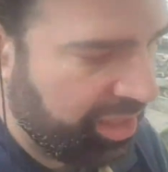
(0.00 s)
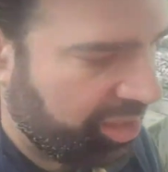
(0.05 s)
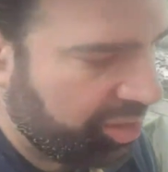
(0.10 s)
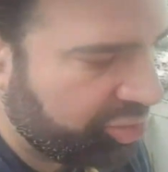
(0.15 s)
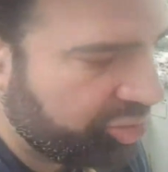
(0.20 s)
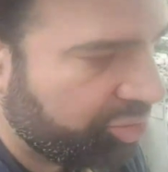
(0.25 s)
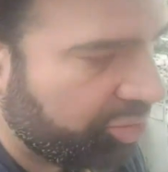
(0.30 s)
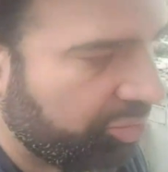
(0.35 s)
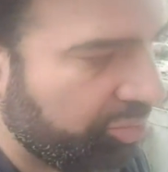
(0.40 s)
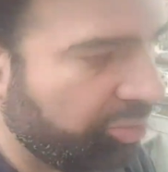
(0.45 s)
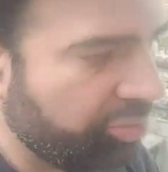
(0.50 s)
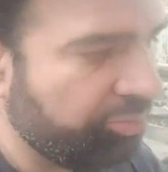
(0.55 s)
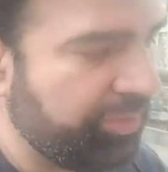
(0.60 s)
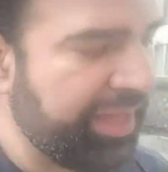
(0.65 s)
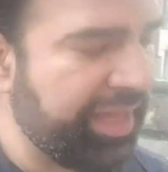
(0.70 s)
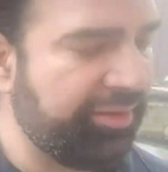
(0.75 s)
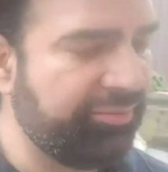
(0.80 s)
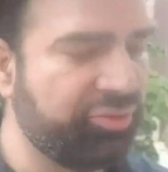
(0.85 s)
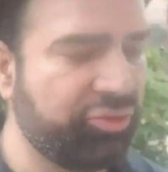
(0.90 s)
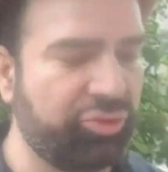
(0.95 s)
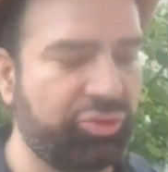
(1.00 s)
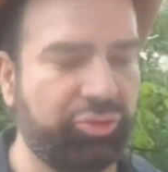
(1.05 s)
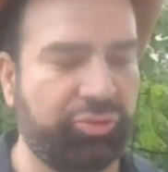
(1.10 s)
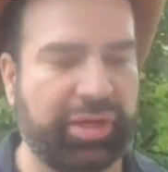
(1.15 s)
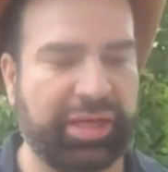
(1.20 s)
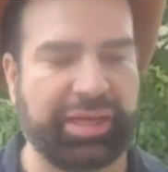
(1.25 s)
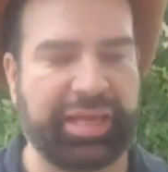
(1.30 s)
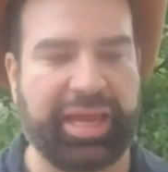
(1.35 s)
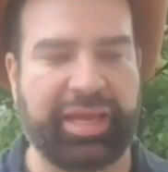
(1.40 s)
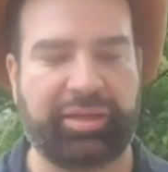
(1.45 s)
So what we have to do
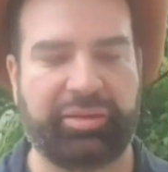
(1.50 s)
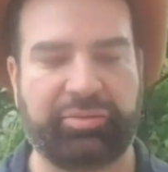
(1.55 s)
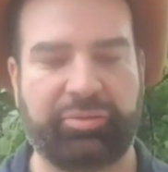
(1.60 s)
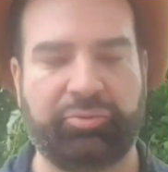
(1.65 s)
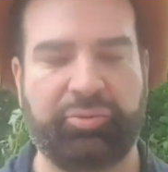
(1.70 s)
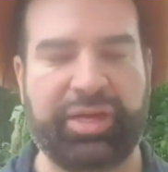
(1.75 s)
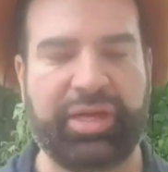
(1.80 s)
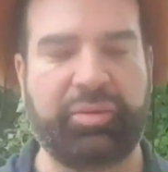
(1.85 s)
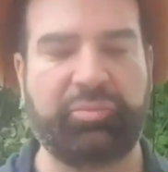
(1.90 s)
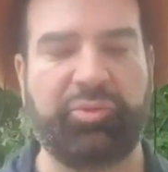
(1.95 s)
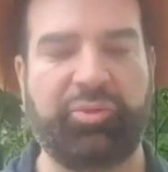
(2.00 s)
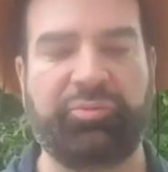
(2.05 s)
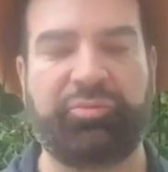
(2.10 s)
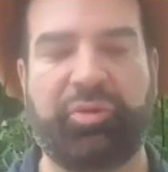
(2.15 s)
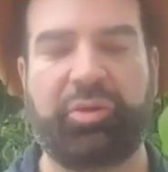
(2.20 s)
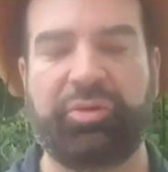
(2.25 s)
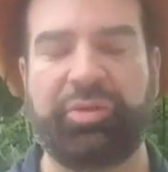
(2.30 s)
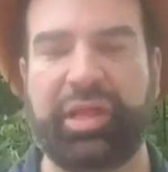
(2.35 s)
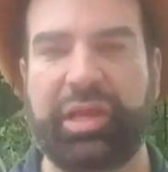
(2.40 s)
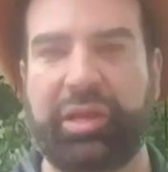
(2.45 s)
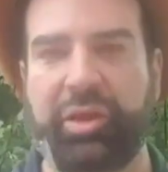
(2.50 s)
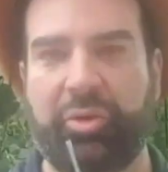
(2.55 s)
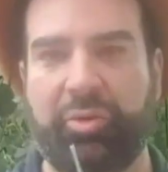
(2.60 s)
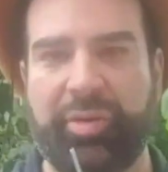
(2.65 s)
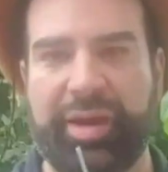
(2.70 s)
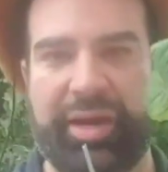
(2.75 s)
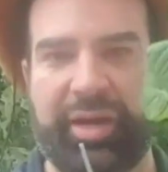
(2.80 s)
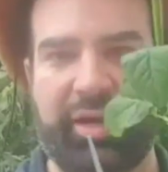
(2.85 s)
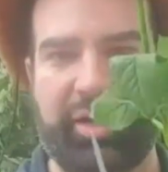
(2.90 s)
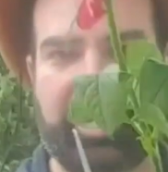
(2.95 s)
again, we remove all the
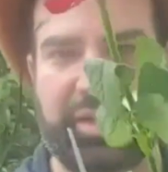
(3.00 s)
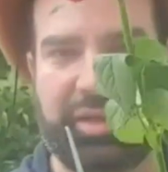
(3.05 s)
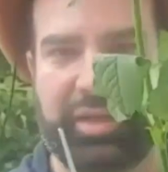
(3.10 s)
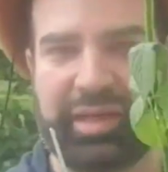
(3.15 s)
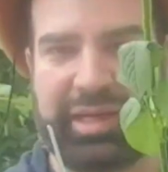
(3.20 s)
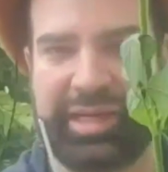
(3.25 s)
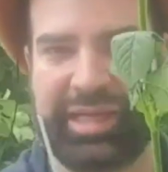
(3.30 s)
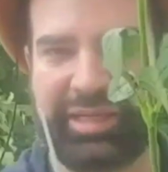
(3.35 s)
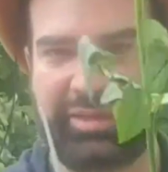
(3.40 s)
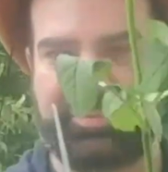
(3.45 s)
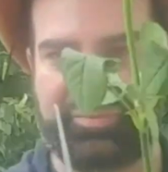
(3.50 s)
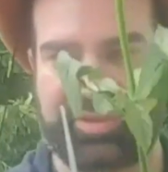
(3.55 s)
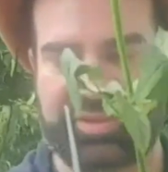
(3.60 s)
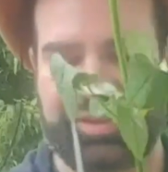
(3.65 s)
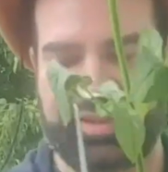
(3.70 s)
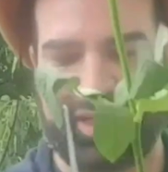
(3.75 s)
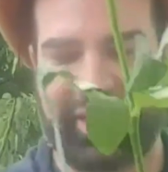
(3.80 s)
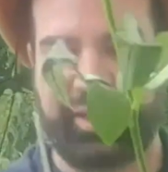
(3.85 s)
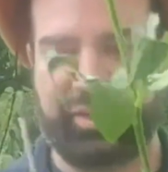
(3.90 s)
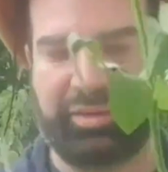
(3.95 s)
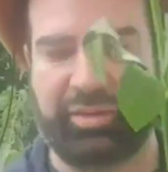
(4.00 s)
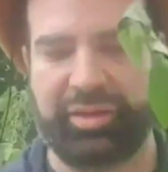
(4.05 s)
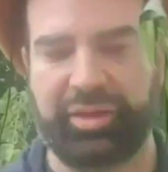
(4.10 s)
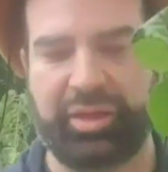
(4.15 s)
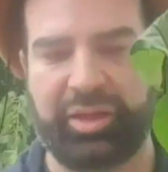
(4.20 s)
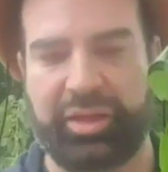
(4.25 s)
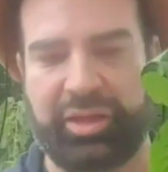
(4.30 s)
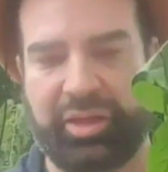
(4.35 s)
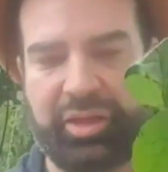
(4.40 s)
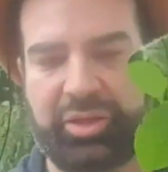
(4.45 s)
lower leaves,
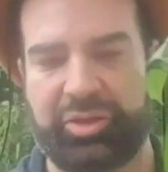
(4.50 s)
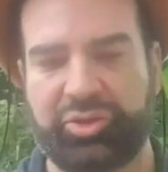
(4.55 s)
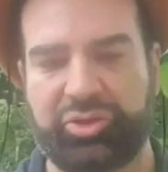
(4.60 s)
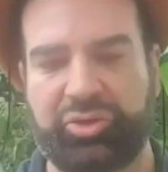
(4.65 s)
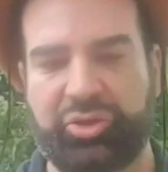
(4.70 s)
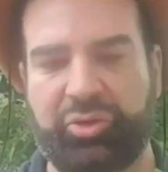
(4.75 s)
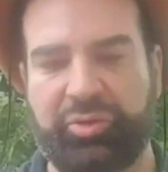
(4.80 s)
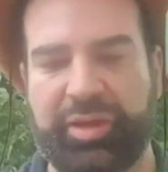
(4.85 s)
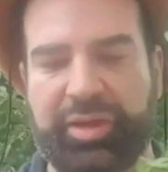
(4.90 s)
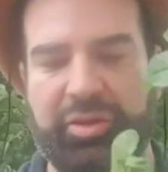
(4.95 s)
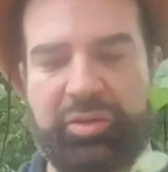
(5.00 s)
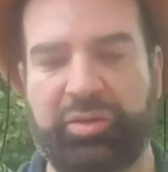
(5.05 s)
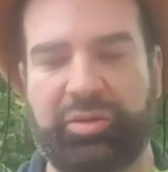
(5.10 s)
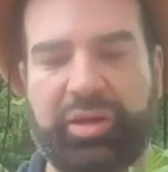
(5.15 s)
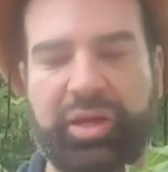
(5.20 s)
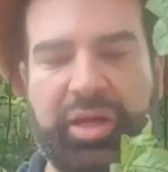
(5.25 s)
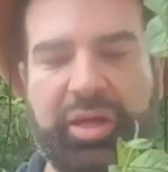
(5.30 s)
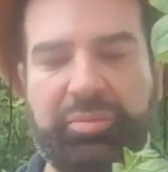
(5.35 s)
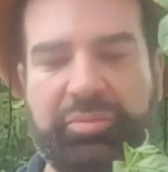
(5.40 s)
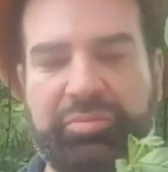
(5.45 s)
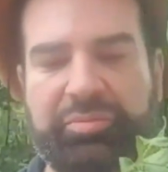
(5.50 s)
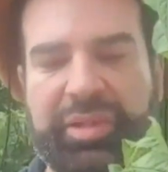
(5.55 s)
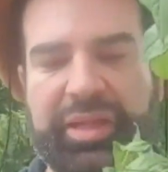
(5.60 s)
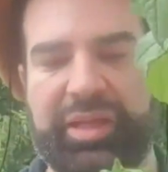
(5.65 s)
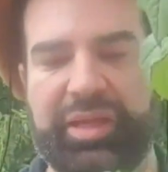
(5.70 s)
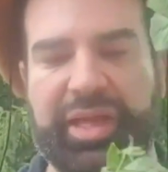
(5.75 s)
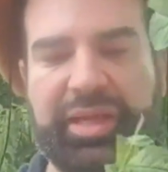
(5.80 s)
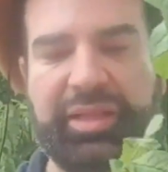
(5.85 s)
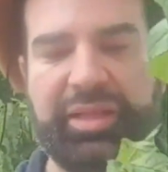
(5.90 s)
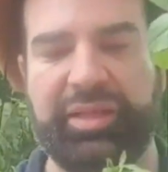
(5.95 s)
yeah. So we are going to be
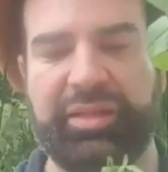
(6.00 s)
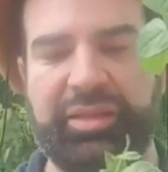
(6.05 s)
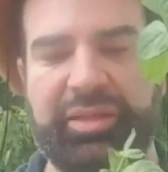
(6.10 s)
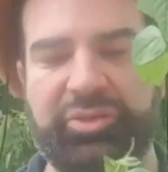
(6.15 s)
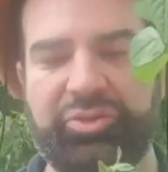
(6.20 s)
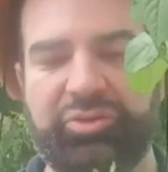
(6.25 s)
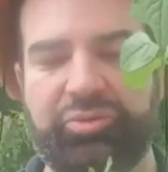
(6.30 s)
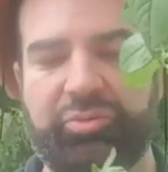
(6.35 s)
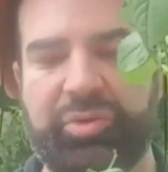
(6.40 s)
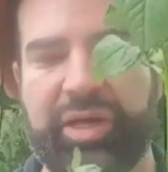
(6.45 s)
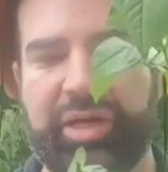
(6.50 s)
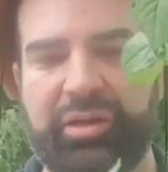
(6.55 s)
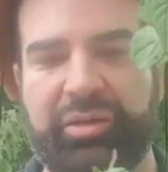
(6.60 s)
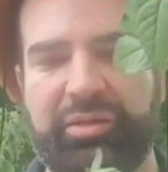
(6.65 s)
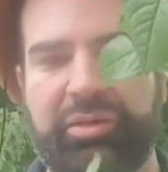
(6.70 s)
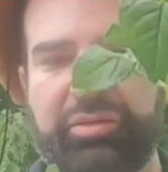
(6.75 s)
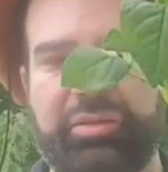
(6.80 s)
cutting this one,